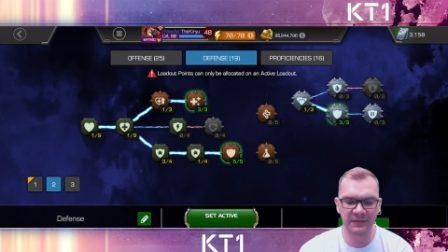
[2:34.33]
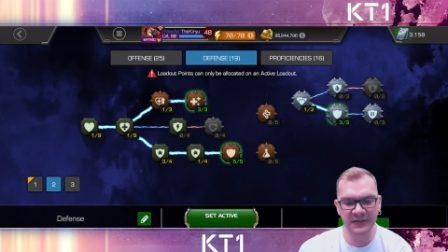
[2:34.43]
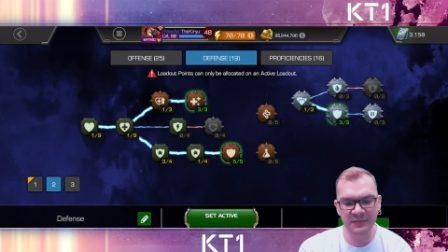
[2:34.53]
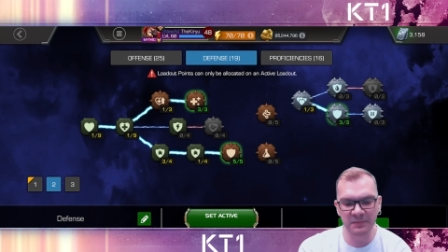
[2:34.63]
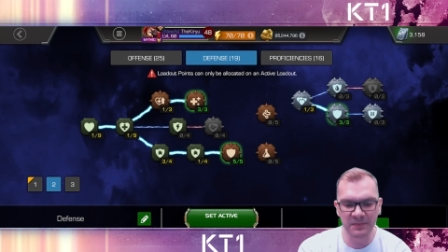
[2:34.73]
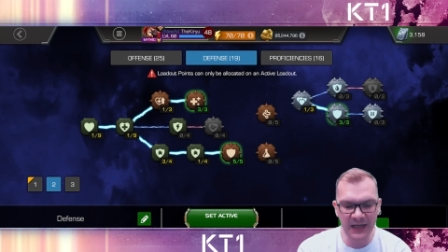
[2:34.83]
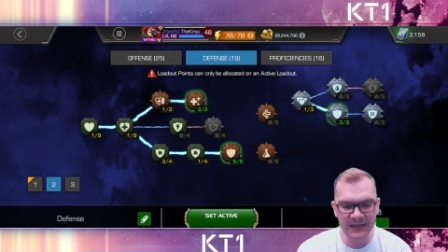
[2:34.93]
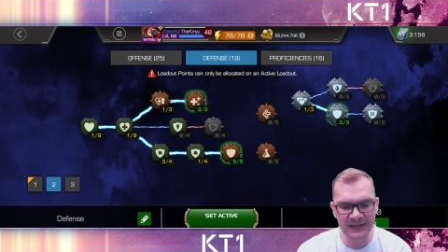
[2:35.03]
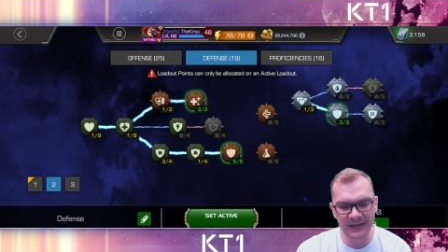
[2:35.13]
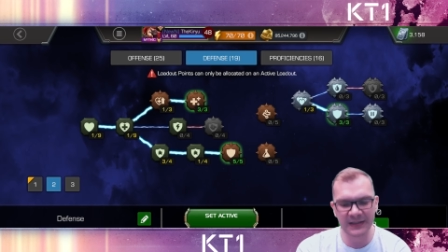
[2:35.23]
it's
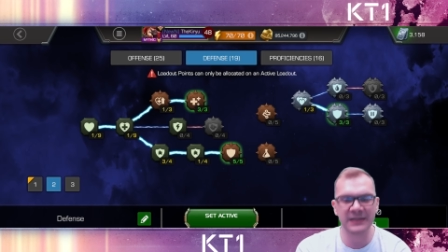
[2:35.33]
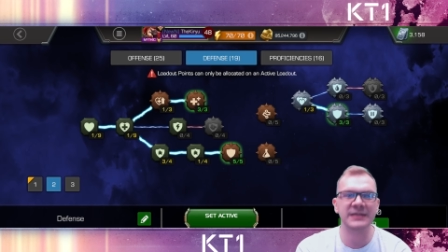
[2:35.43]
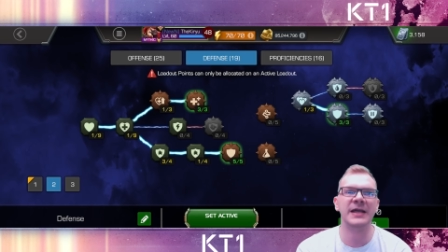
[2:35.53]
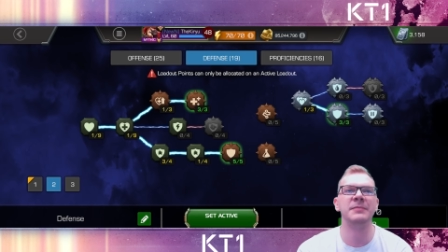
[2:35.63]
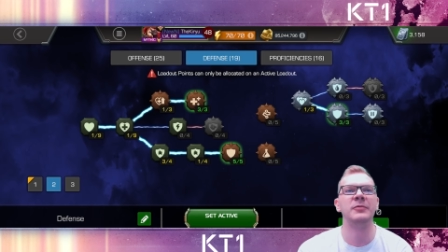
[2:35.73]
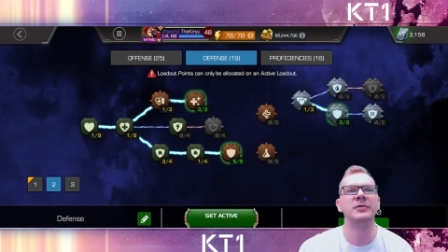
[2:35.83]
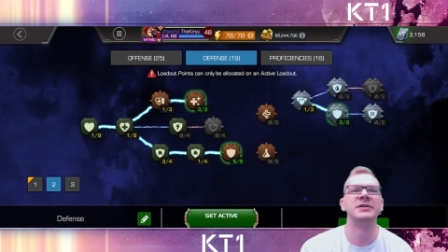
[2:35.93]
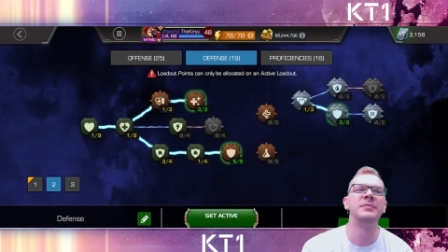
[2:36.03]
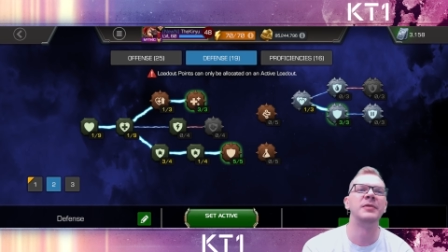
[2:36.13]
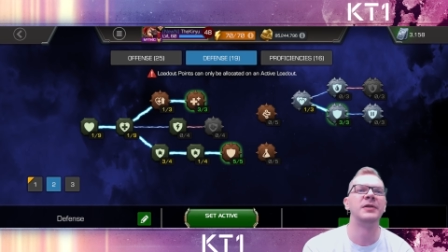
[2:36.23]
basically the same or
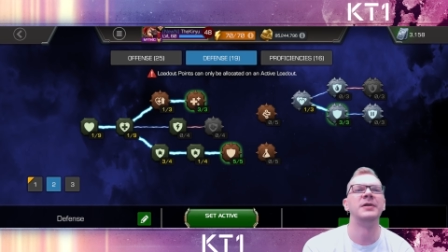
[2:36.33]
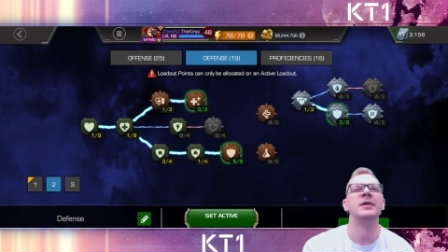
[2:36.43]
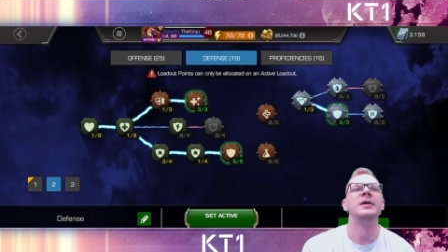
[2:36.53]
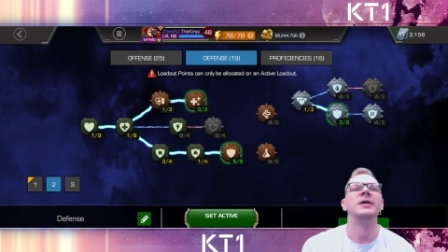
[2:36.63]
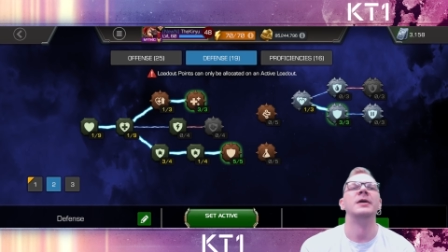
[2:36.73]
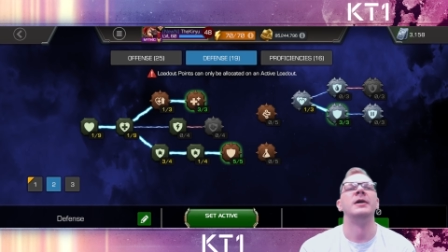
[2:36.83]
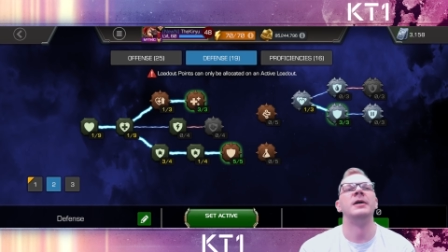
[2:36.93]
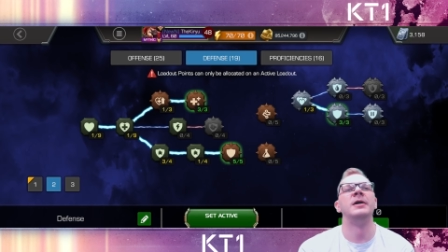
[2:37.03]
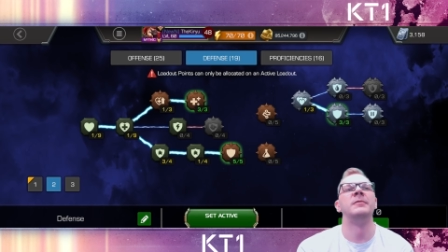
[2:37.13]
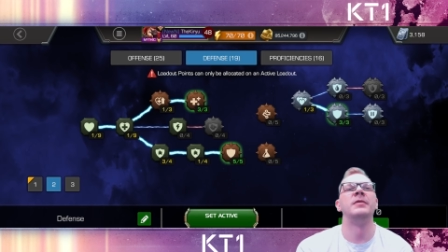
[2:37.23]
similar
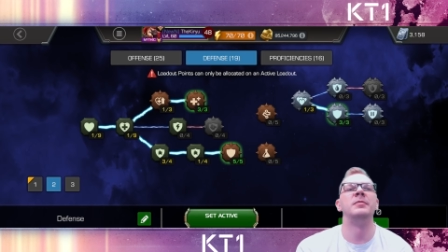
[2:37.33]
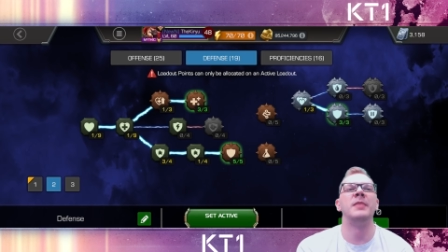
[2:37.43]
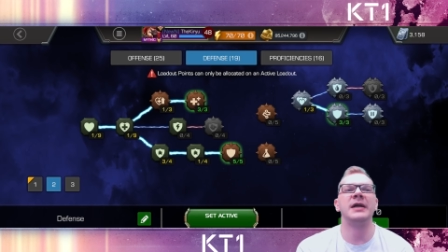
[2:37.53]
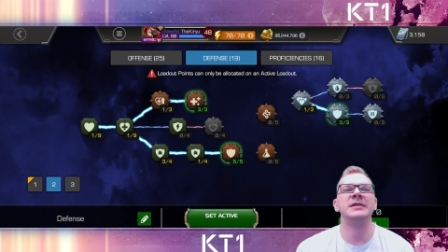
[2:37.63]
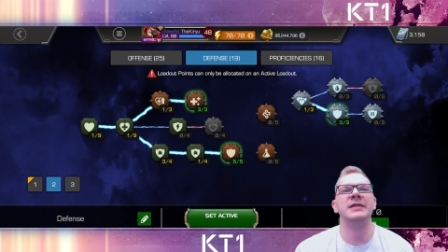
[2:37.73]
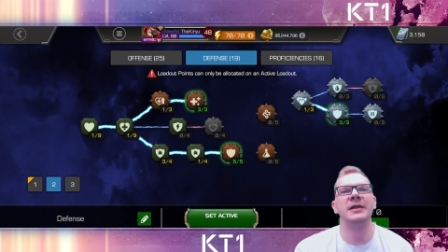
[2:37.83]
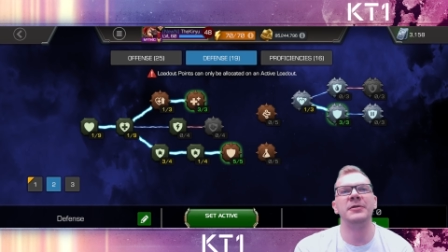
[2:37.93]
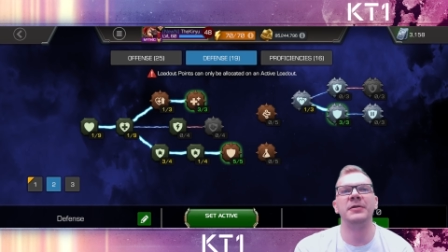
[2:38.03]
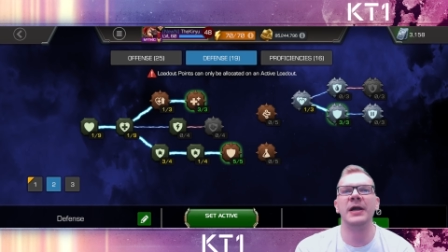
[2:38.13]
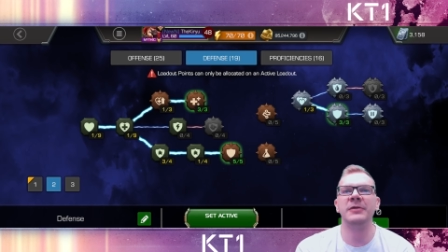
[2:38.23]
uh, with max stand your
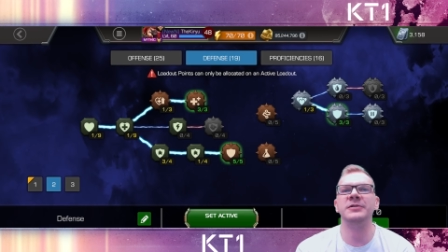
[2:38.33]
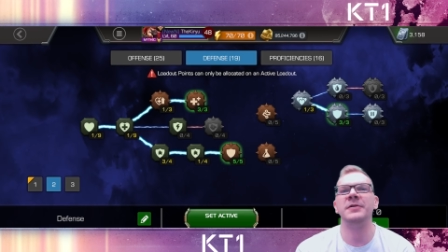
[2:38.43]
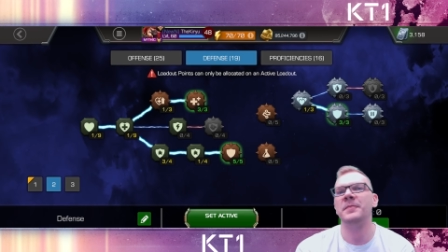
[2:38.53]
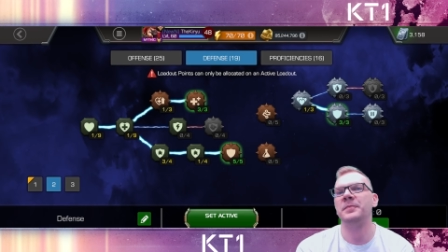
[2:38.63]
ground,